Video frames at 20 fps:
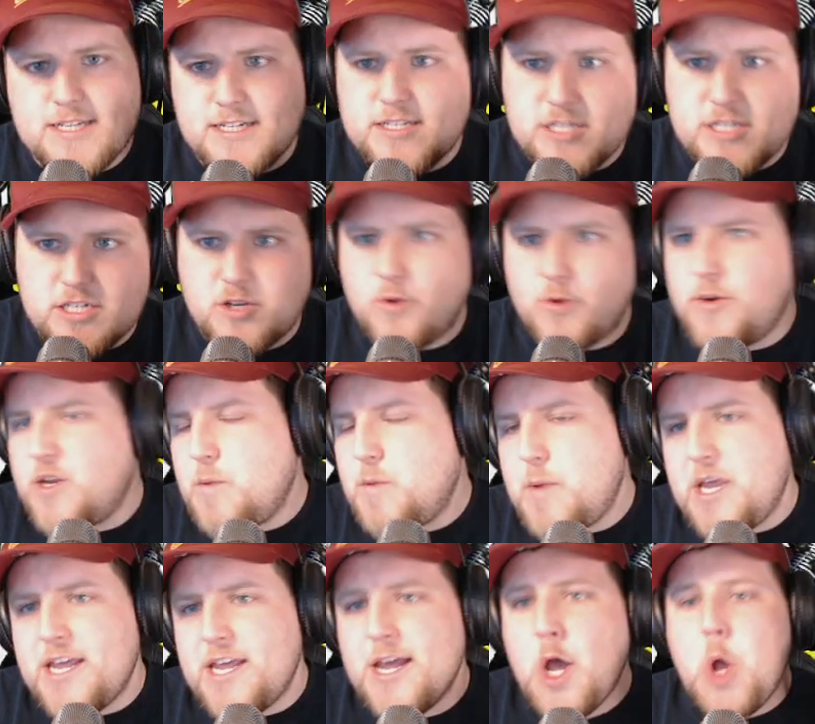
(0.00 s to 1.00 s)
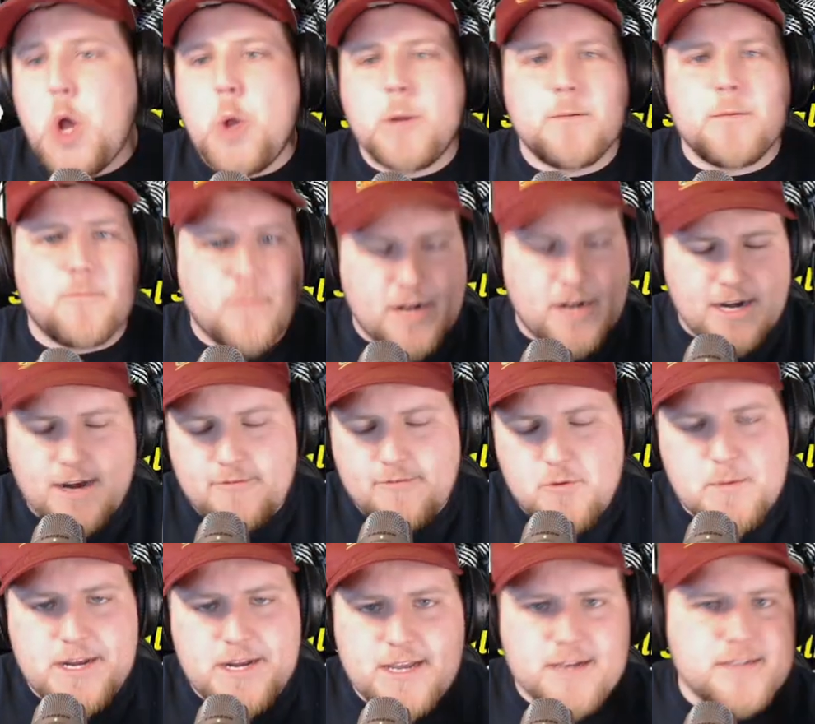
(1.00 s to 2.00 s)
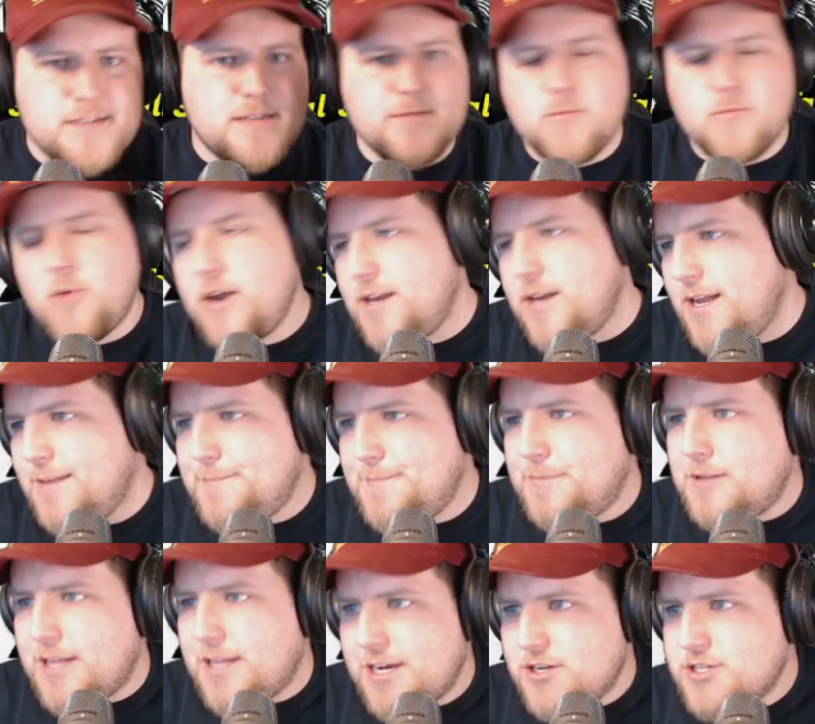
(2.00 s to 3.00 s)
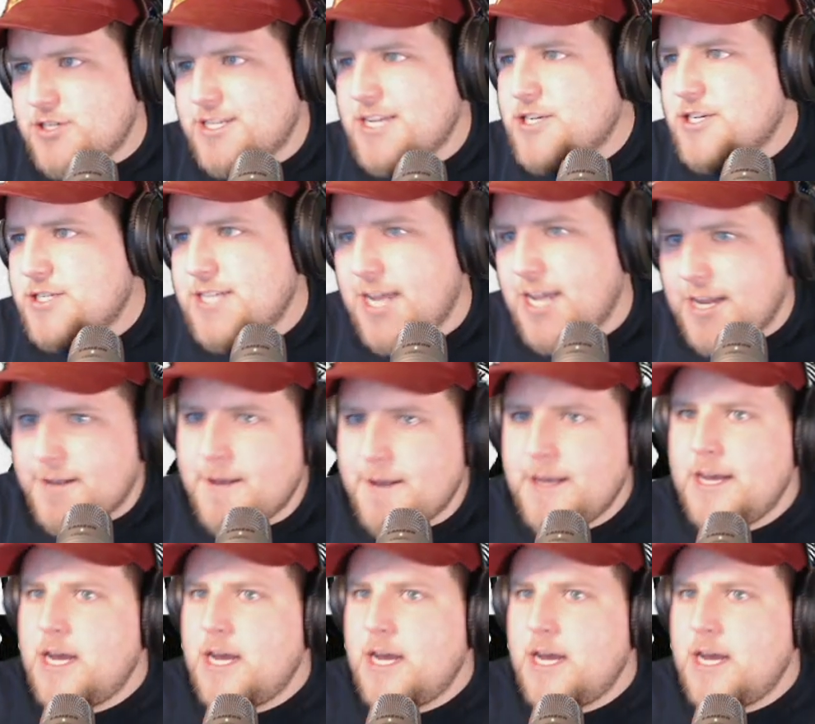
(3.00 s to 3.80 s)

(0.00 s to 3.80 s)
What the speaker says: It's just going to be where everybody is and what players they should take.